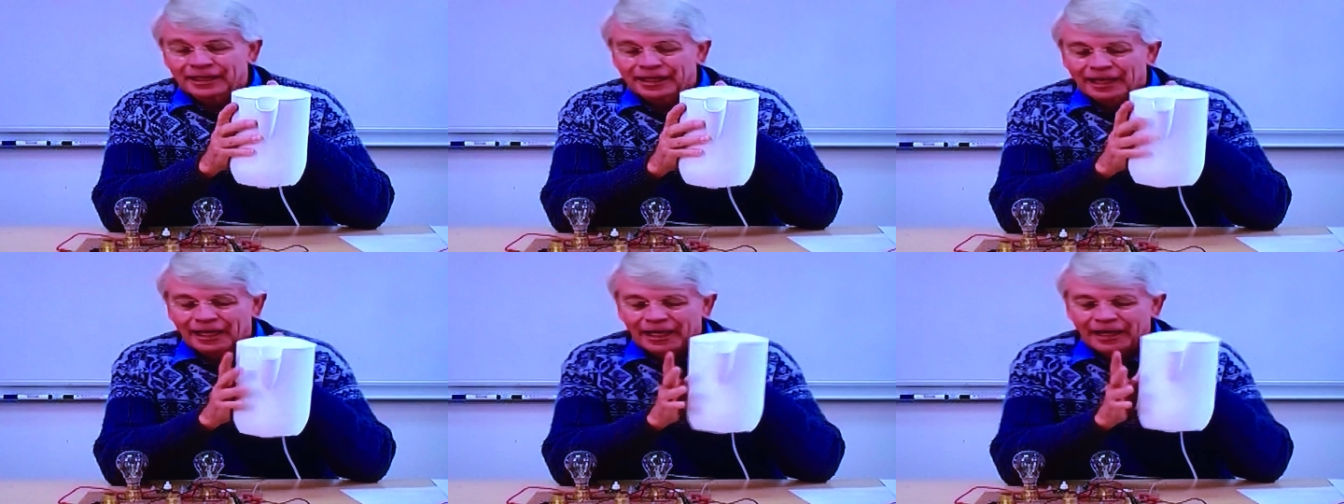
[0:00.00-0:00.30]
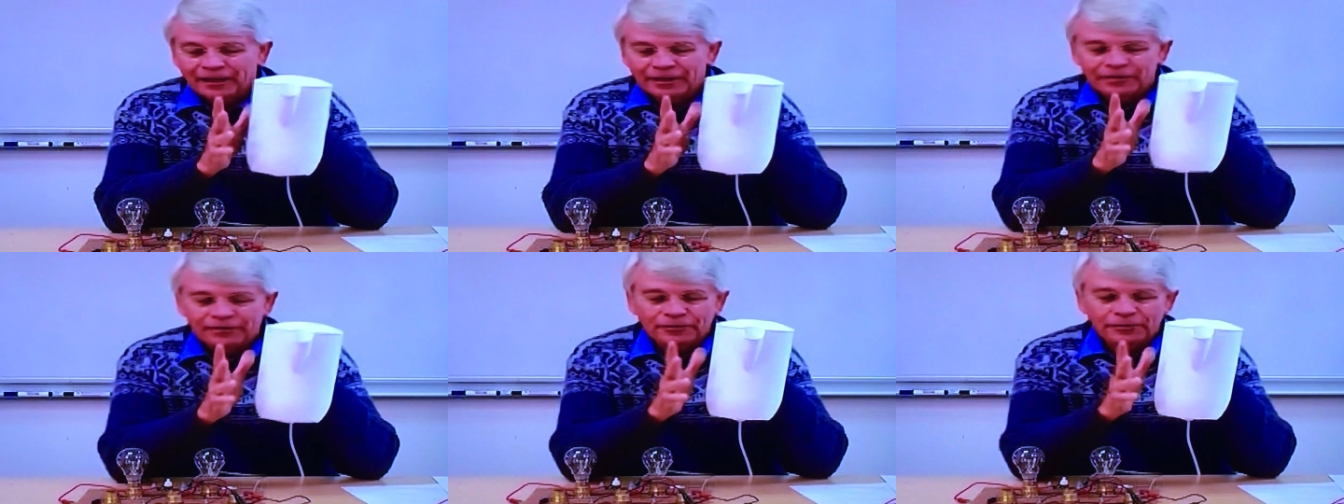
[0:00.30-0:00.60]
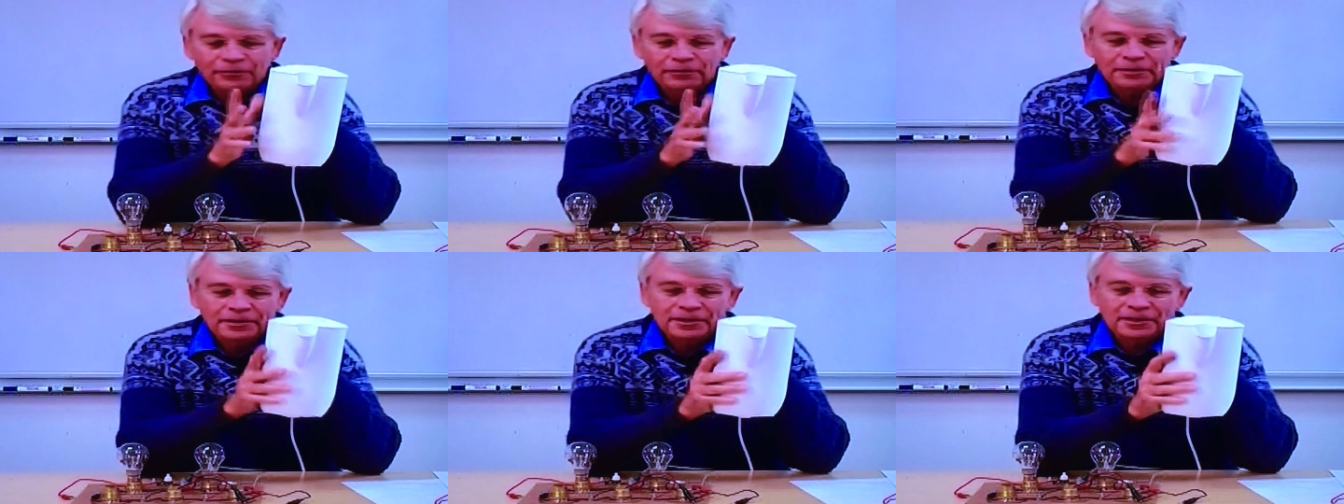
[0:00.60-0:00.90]
How does
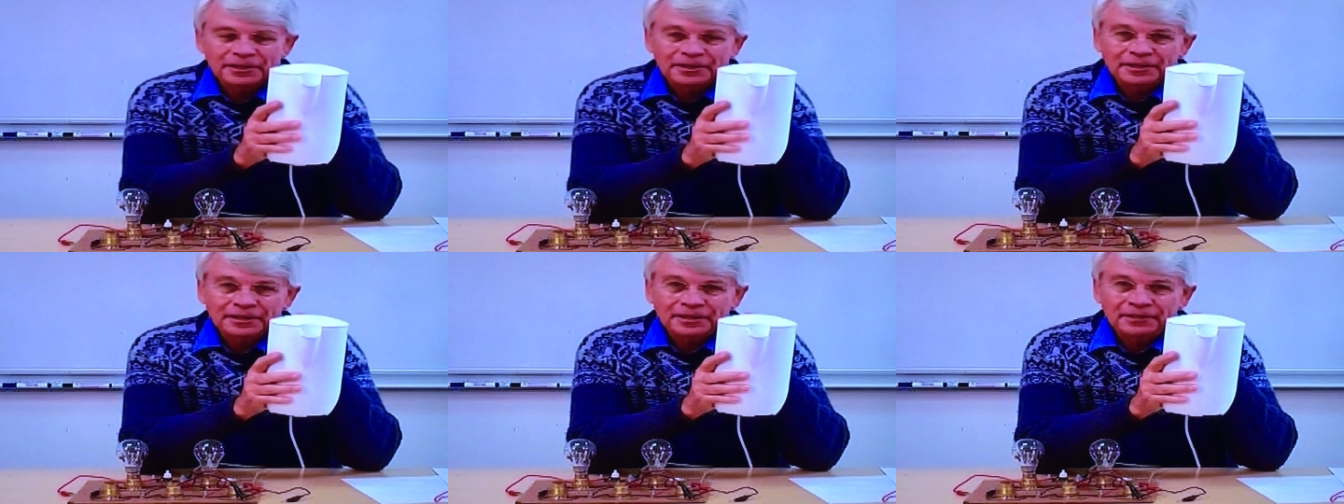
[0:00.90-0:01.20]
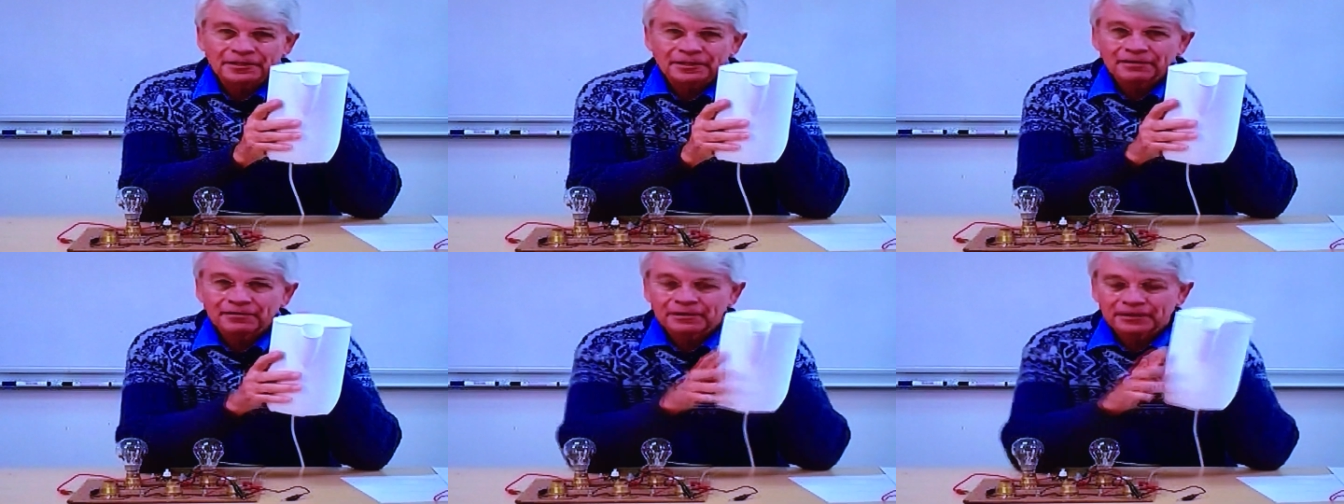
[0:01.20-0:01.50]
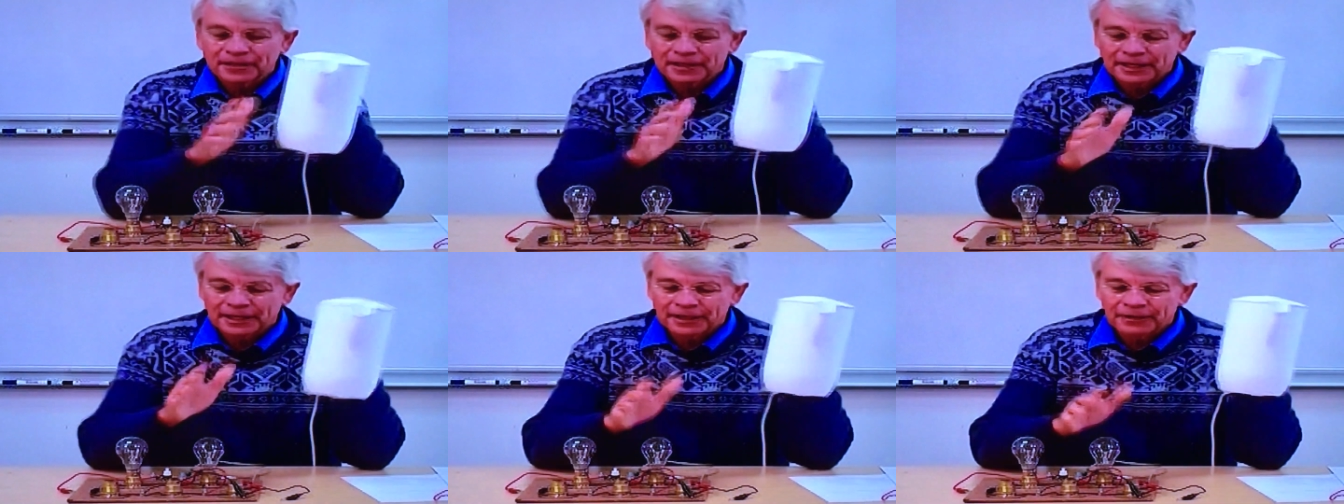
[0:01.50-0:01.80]
the resistance of
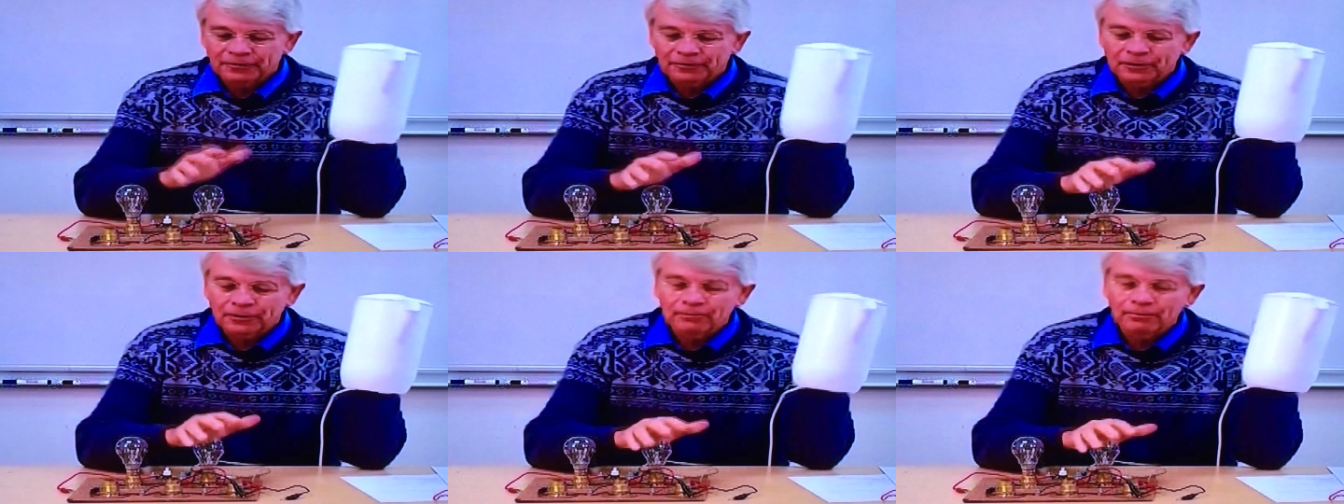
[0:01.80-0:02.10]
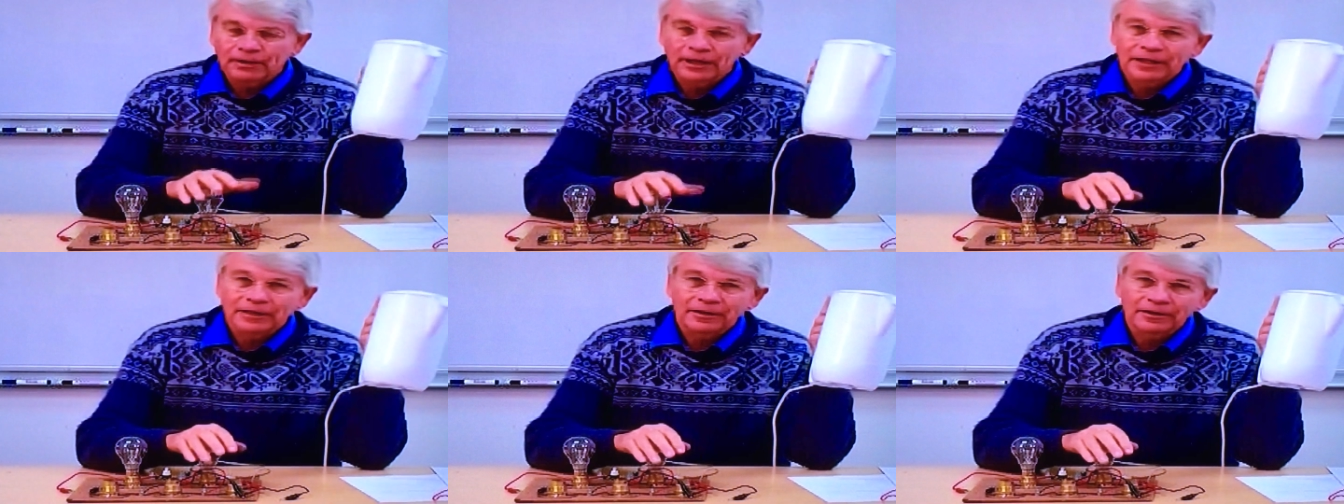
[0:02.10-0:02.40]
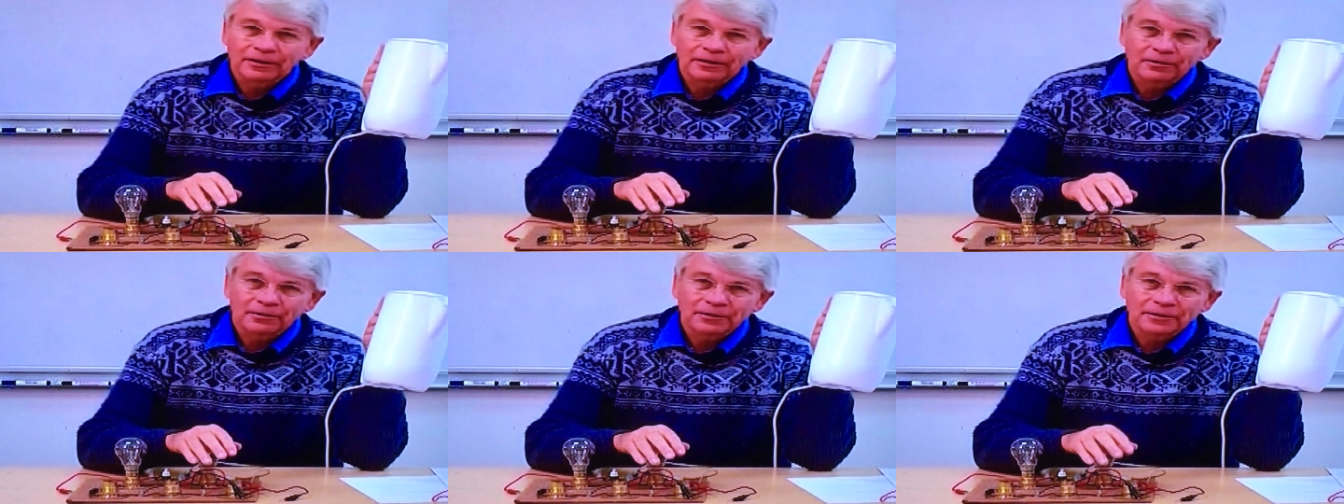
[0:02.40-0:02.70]
this kettle compare to
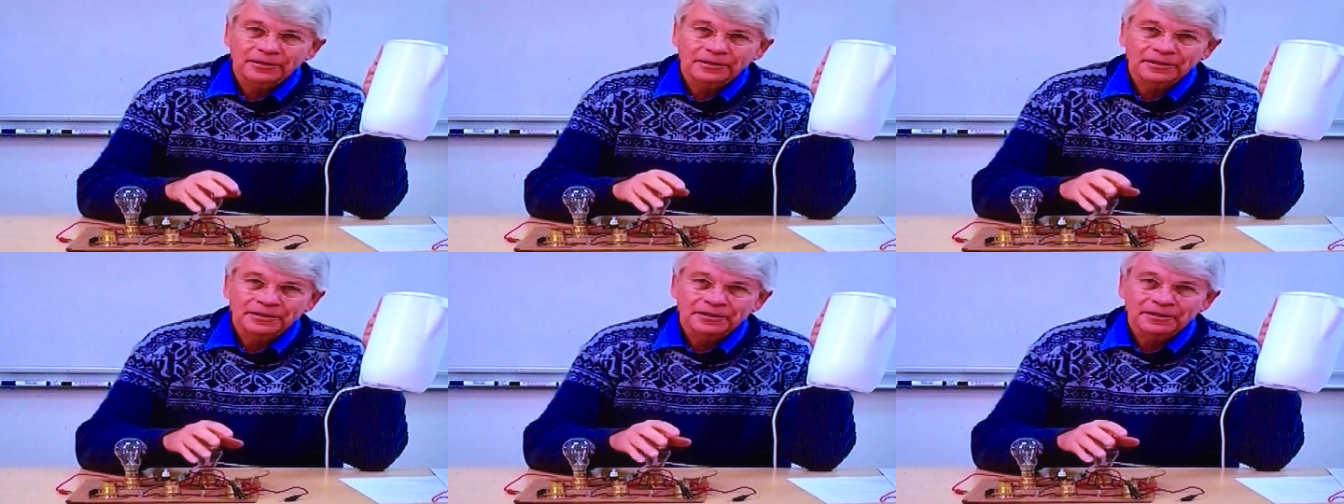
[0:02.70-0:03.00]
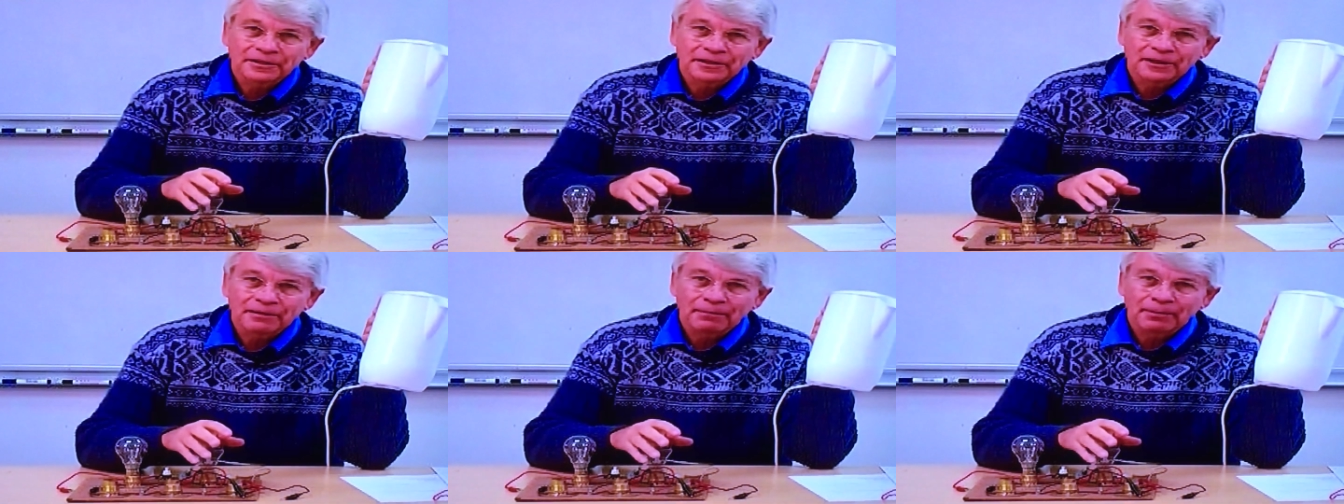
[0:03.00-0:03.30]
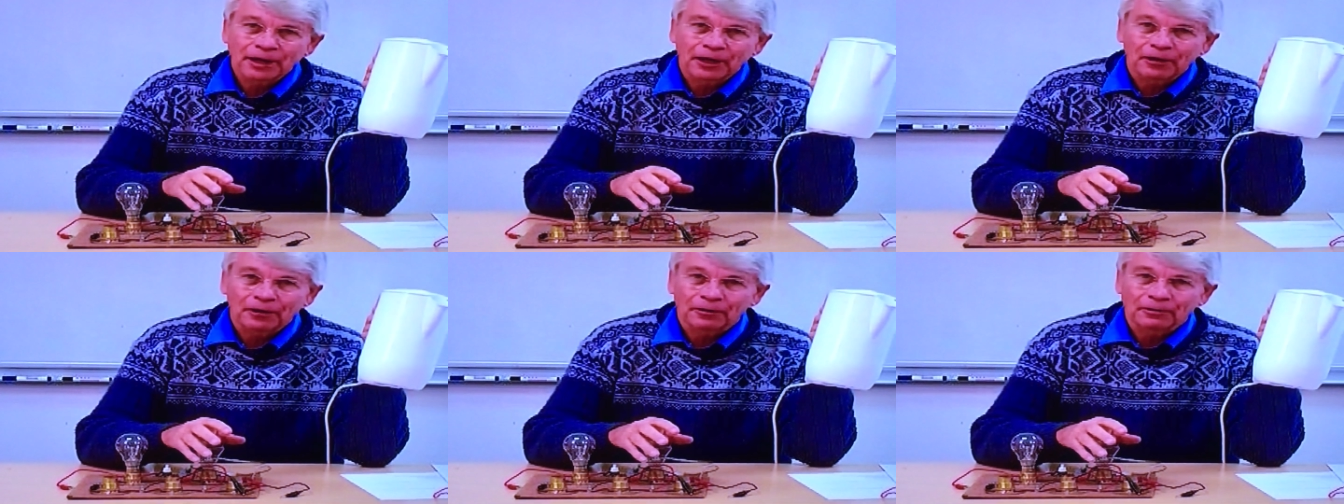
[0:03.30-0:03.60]
the resistance of the
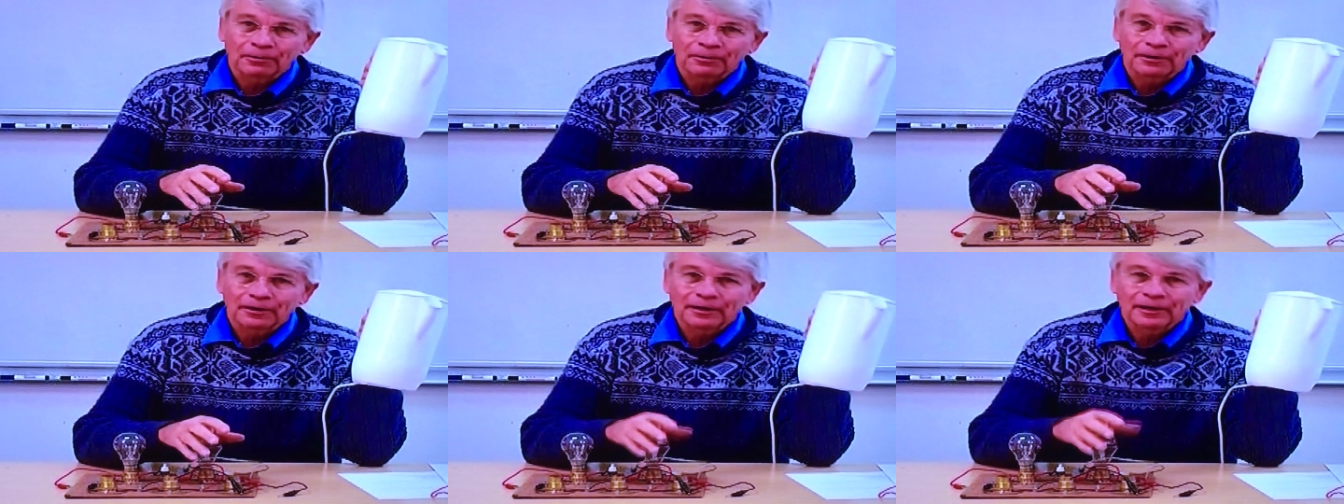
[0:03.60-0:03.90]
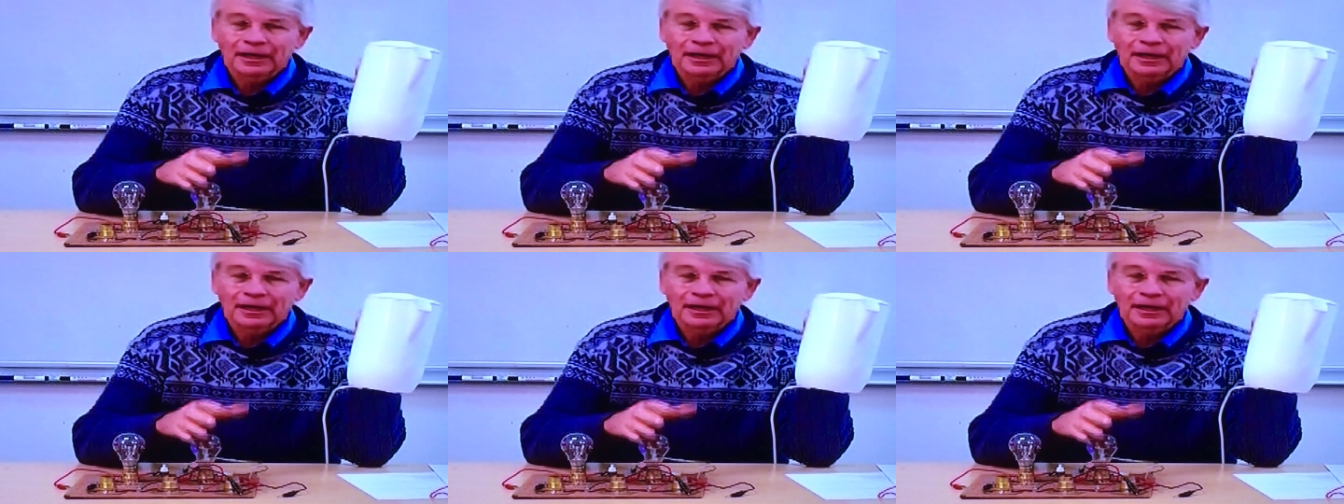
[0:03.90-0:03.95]
bulb?